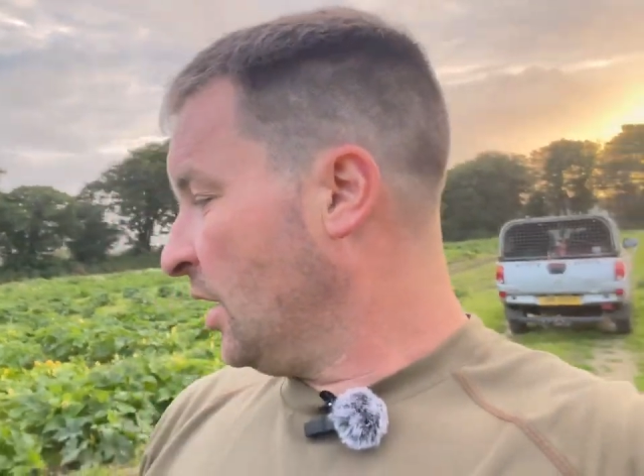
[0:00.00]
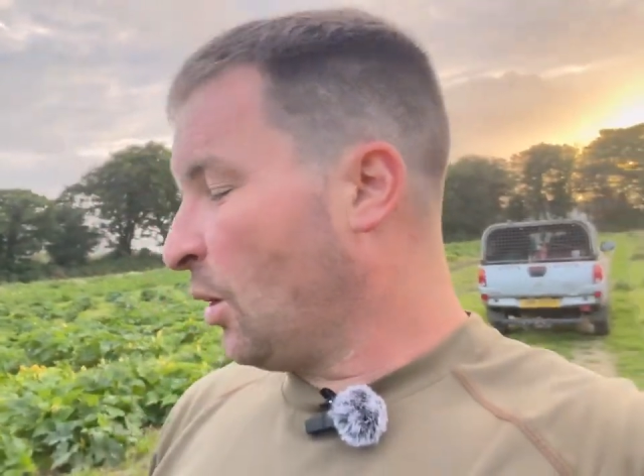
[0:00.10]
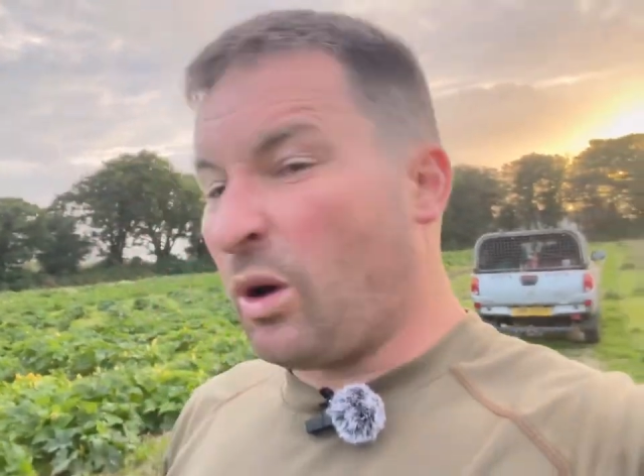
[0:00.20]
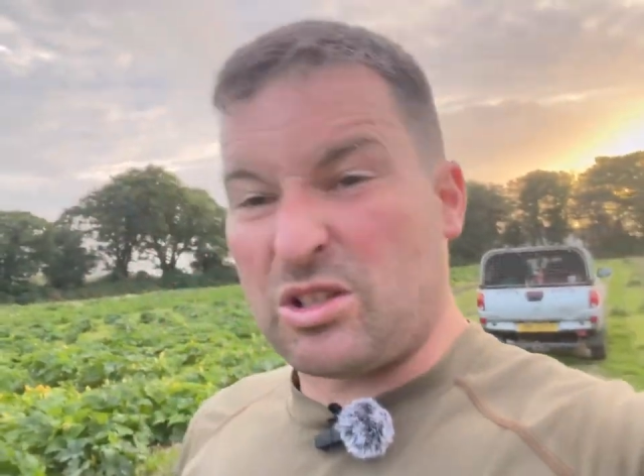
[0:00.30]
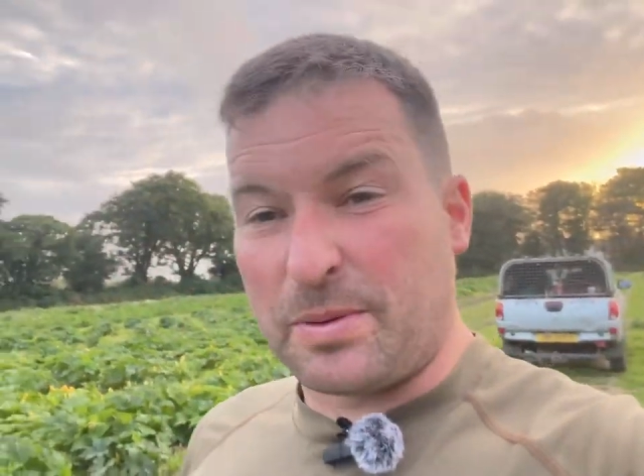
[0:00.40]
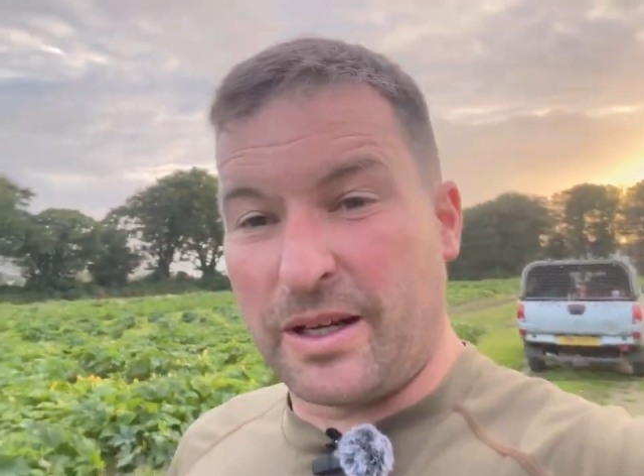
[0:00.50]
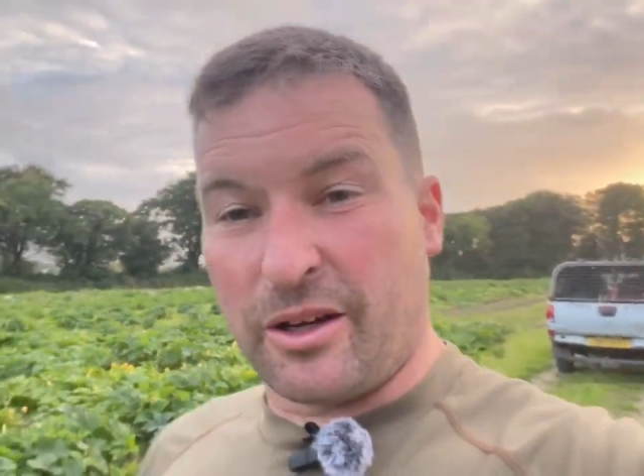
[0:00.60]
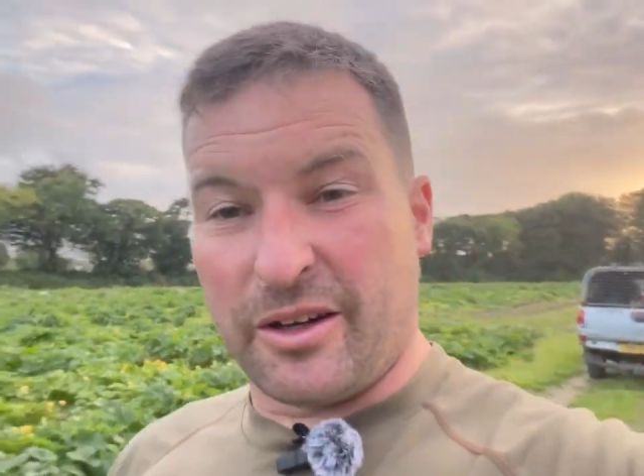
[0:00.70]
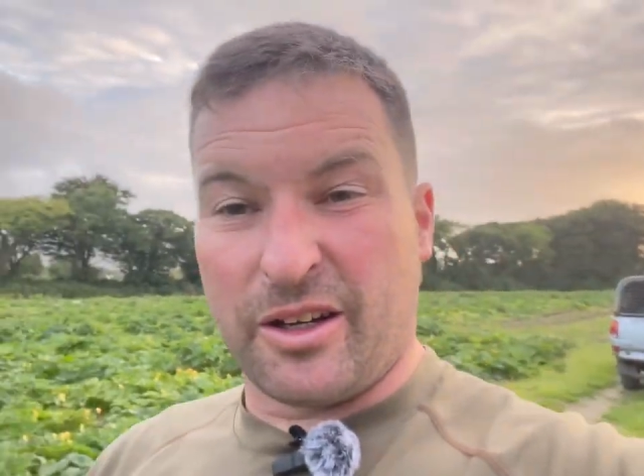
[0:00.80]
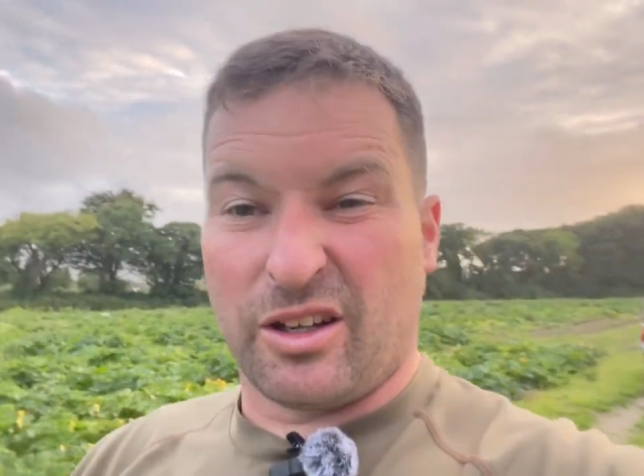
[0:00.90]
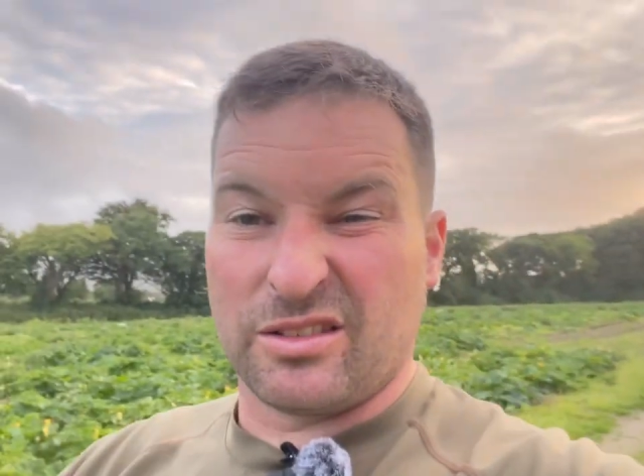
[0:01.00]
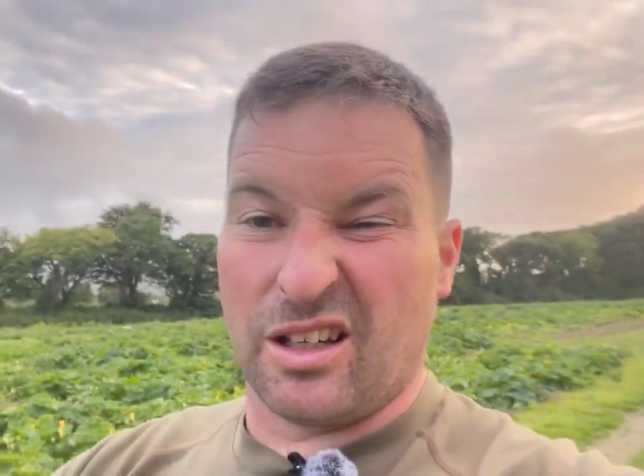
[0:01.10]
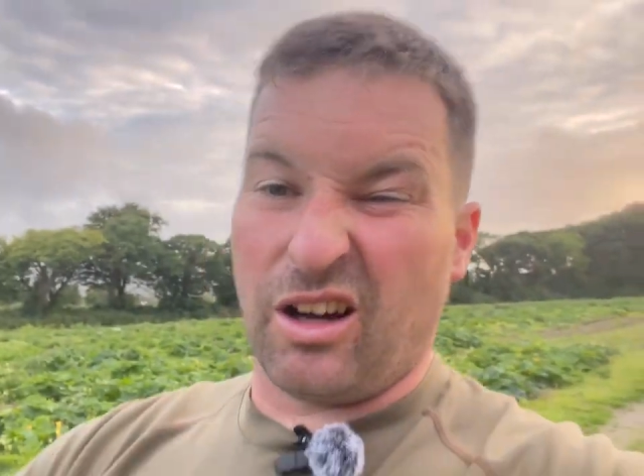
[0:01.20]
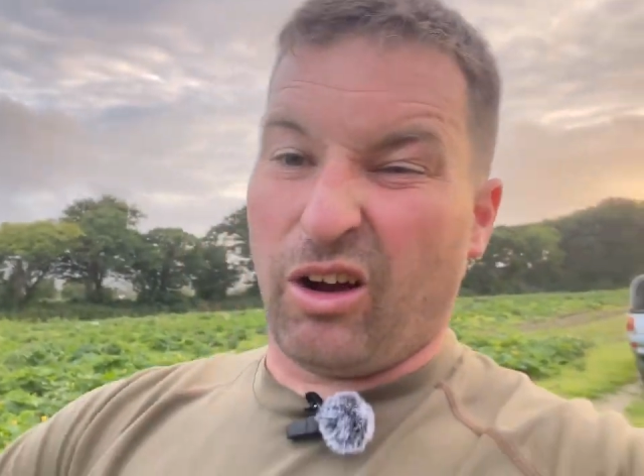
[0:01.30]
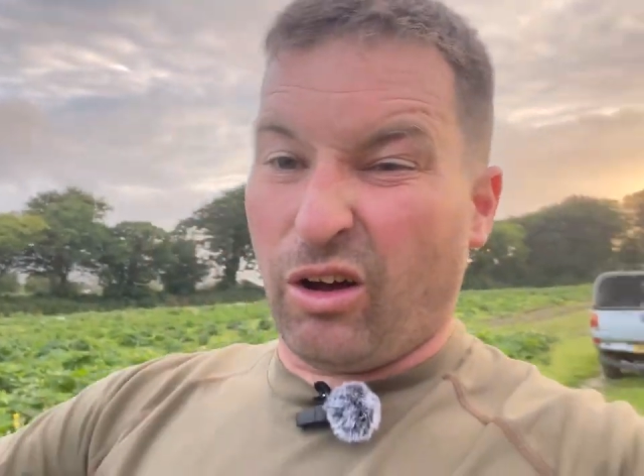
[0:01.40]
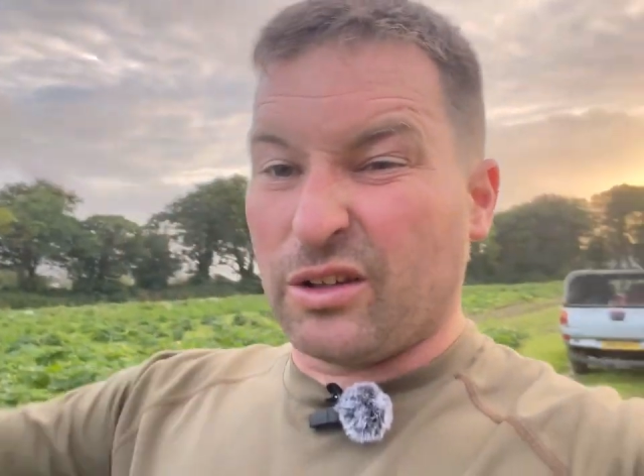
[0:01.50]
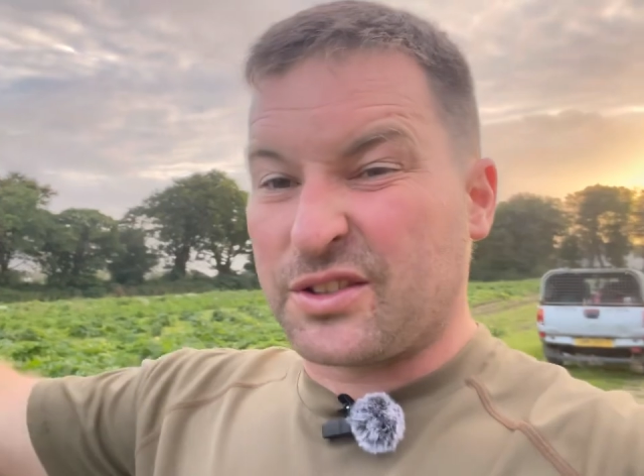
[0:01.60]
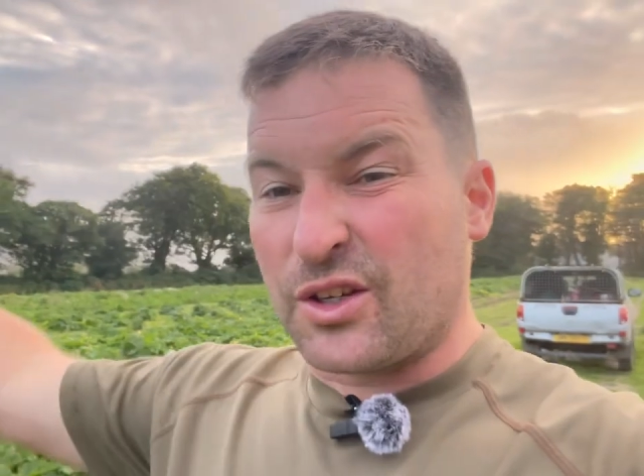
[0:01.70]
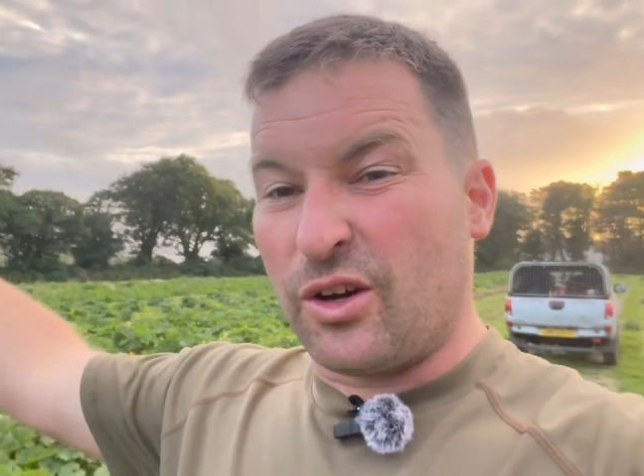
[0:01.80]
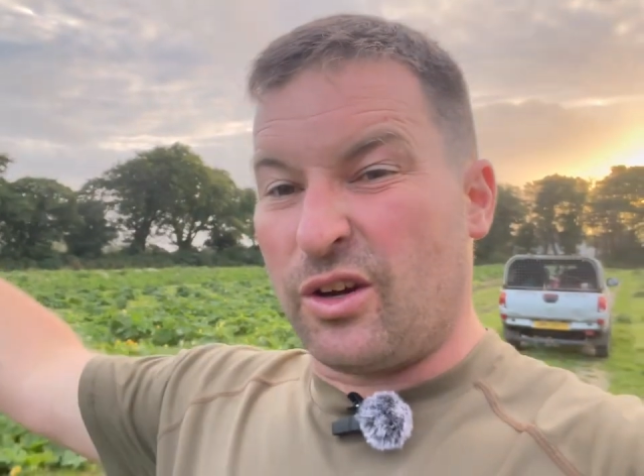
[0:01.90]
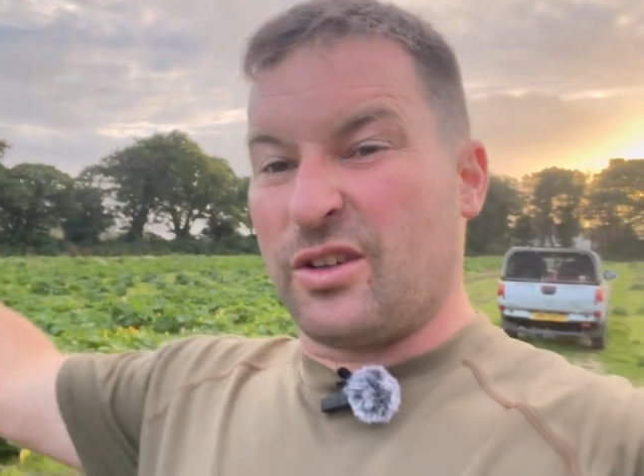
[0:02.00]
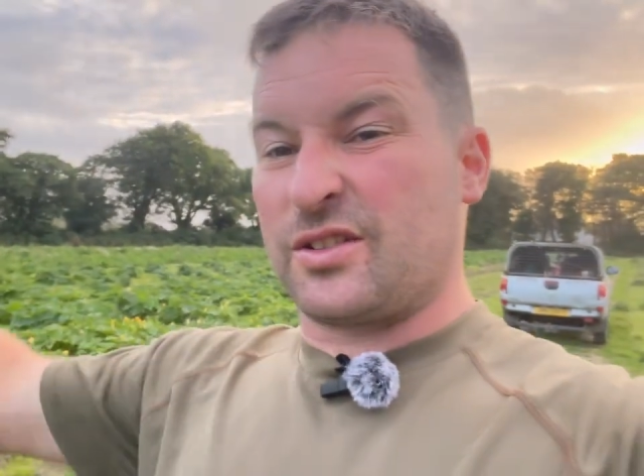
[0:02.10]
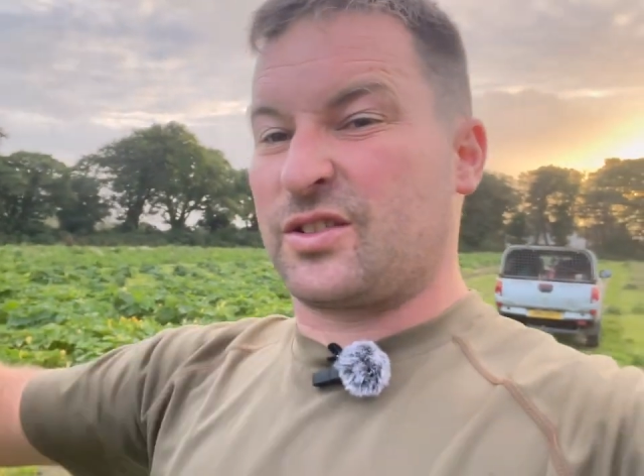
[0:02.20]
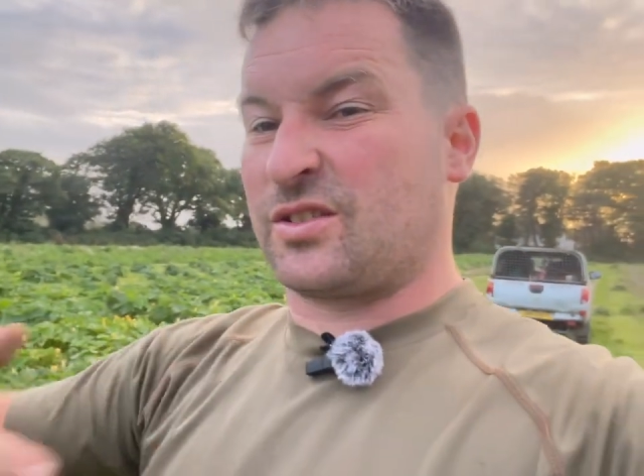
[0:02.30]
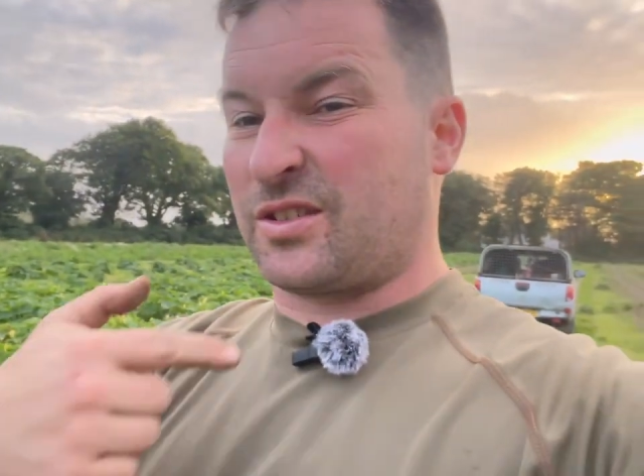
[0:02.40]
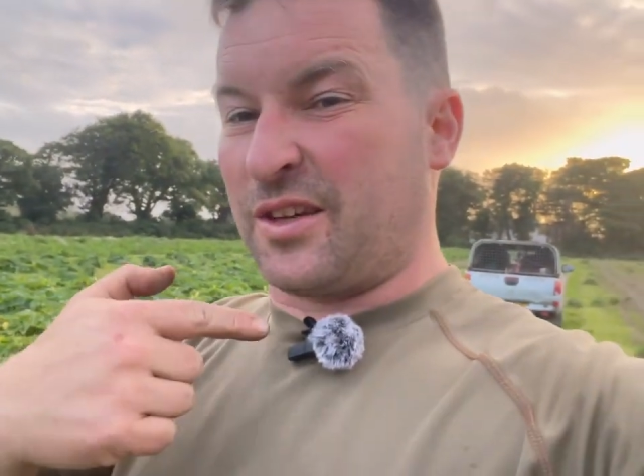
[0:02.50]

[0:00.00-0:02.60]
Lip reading: What's been going on? All sorts.